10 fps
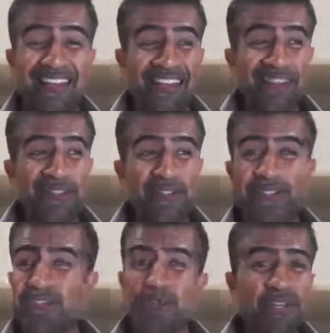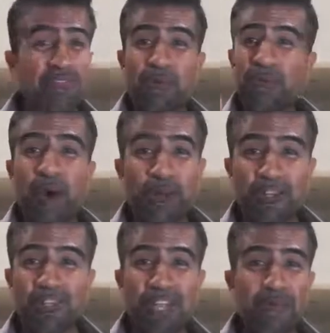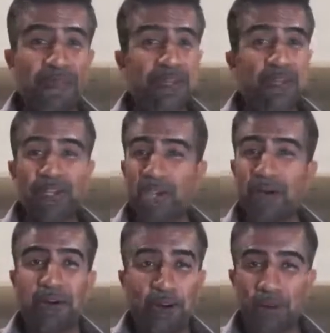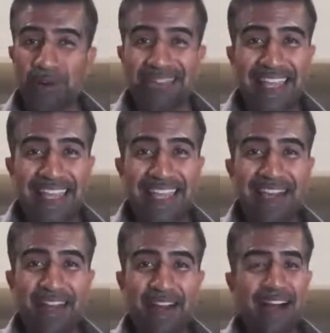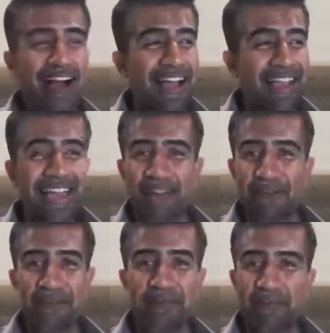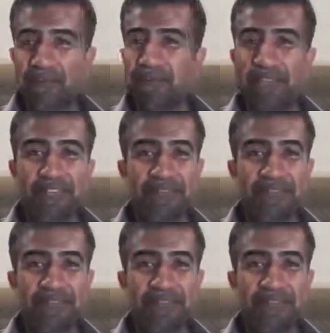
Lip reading: so you just reach for a bowl of chips, you go and order a takeout, a high calorie piece